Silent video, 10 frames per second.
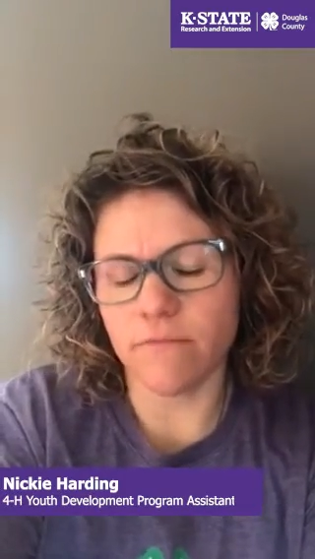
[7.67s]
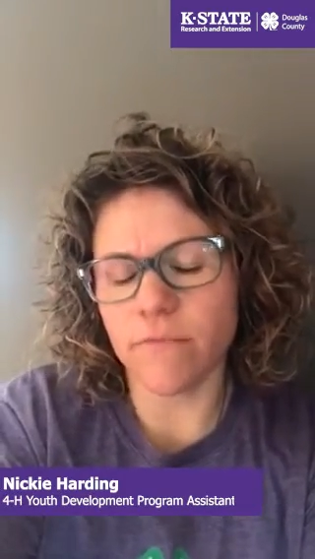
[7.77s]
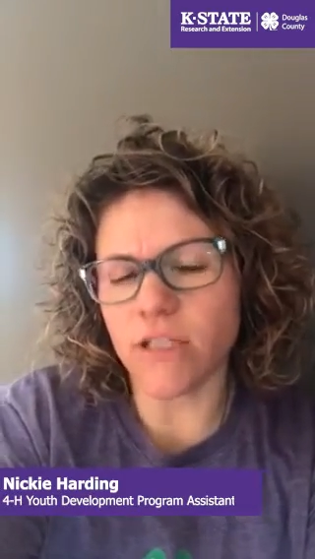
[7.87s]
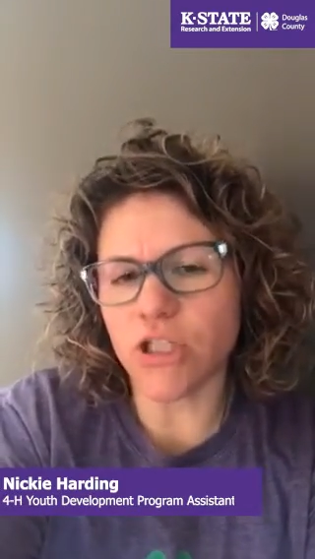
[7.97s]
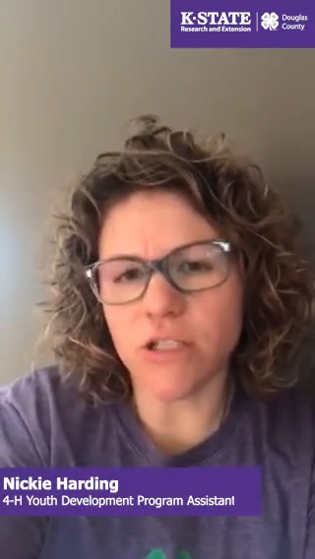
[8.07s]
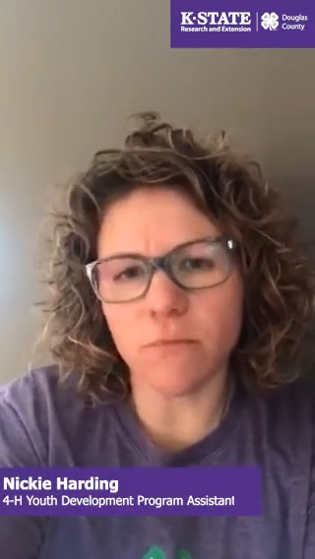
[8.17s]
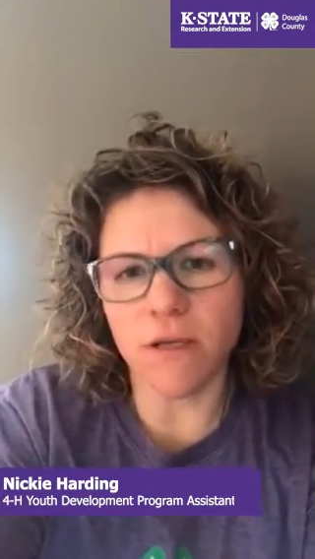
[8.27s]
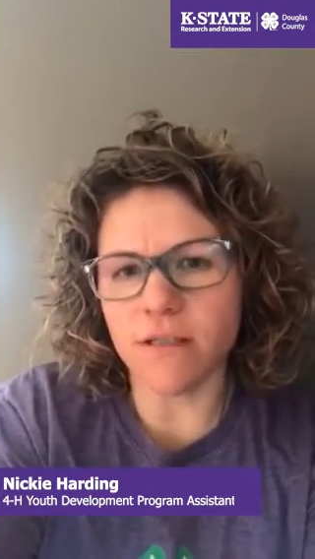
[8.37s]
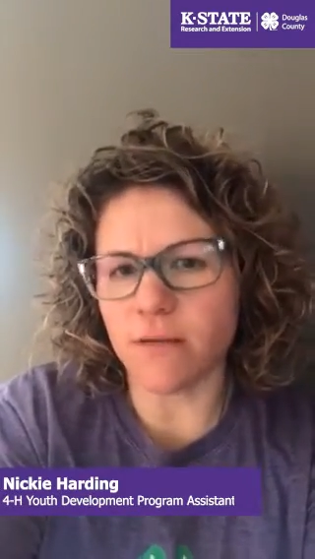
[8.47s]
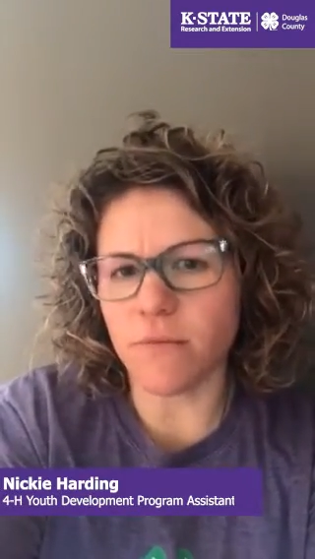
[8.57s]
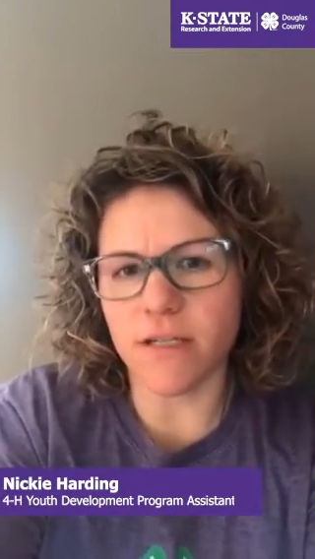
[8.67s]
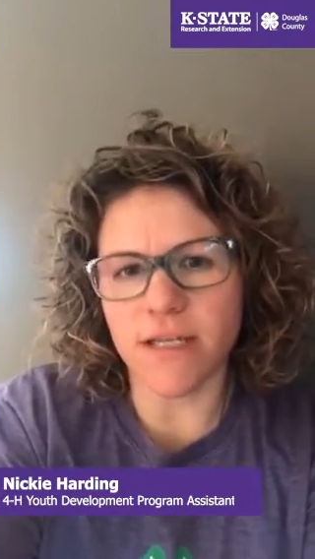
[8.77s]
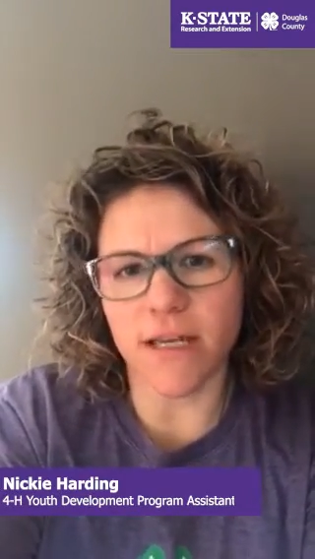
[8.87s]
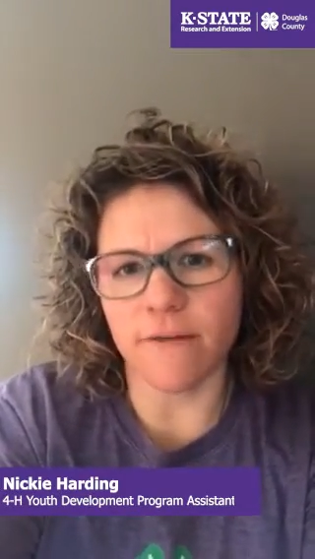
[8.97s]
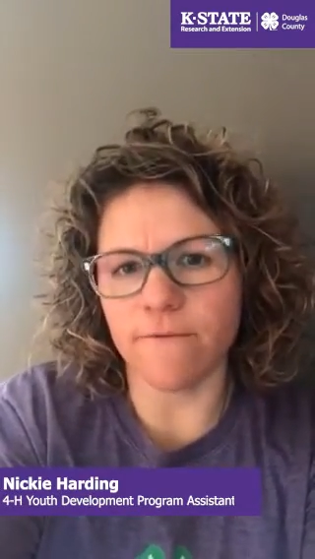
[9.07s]
That just means I'm gonna
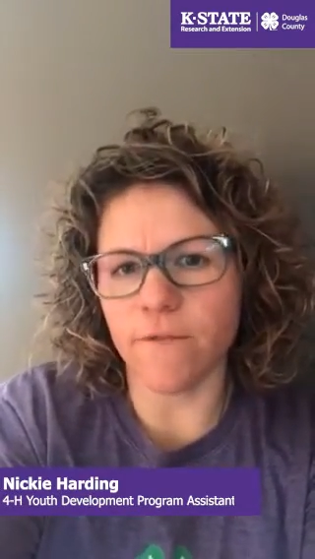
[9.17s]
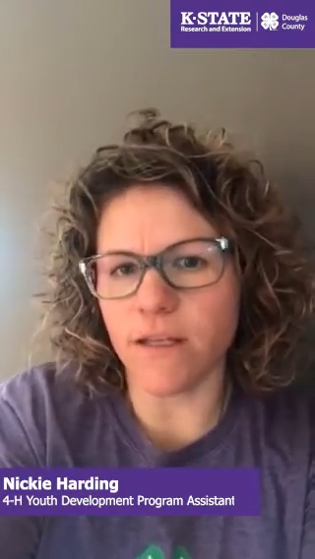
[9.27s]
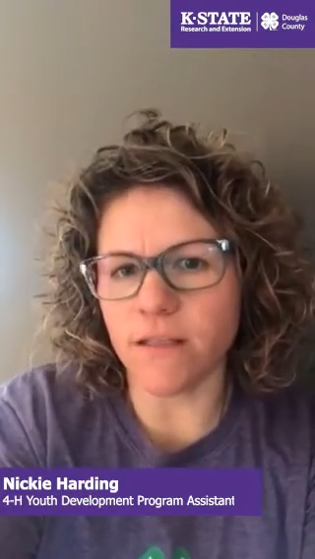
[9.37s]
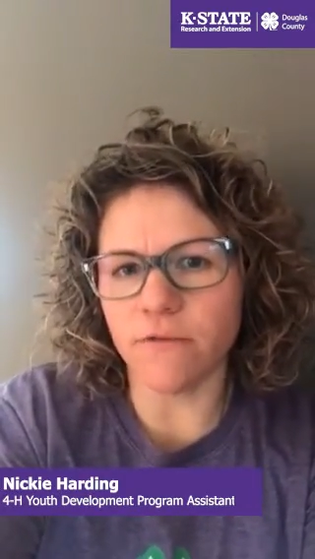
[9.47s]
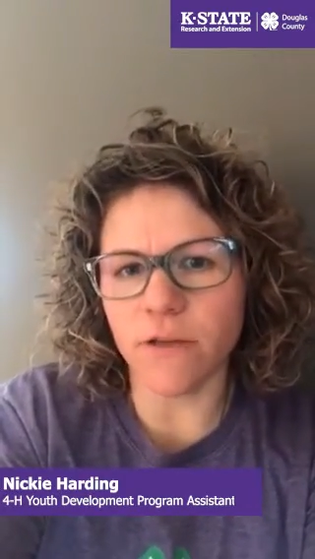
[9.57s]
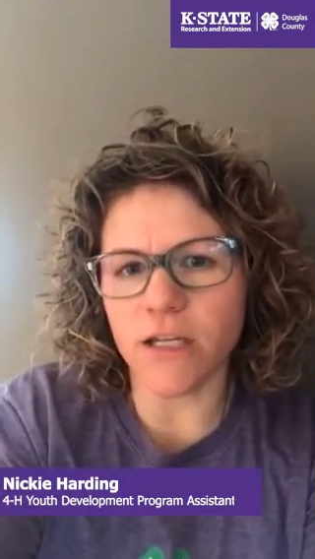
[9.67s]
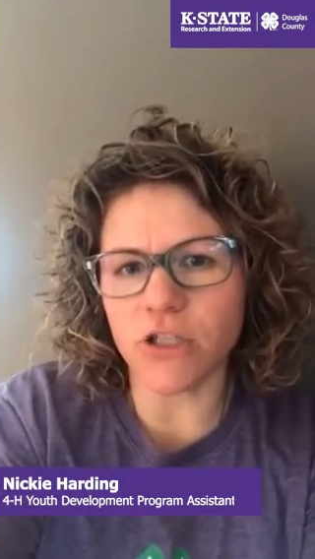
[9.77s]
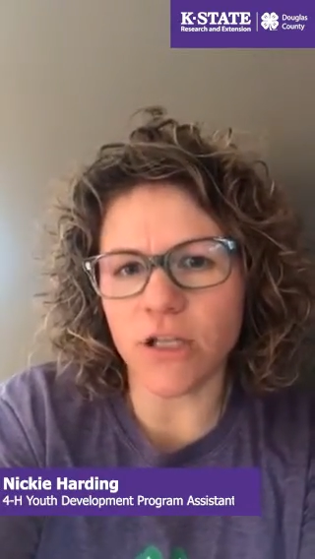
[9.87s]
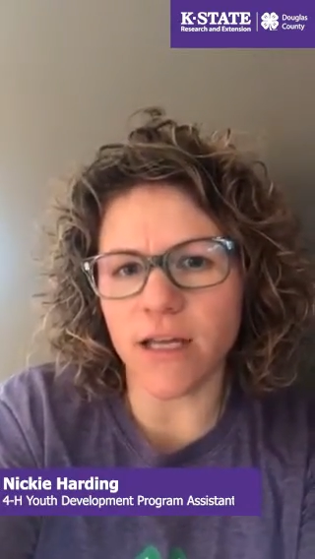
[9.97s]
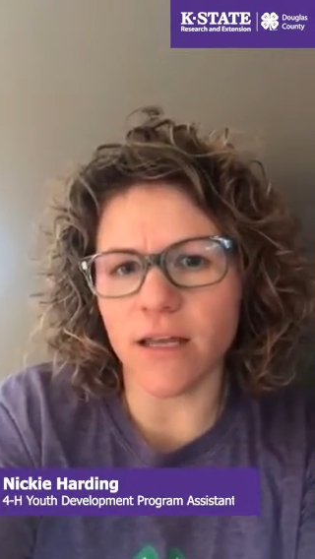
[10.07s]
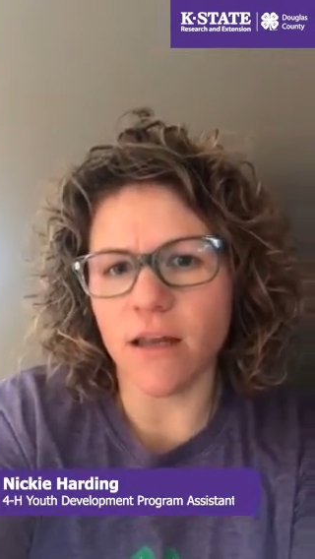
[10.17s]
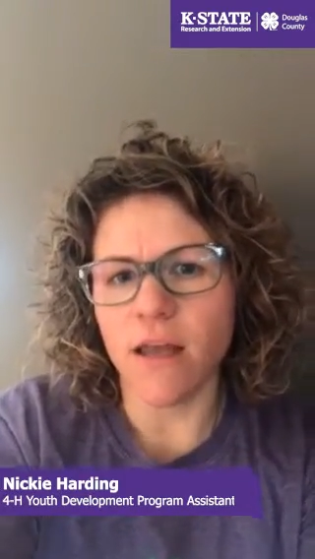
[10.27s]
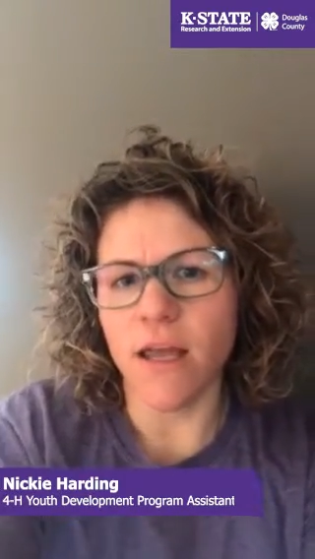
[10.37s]
take a fancy flashlight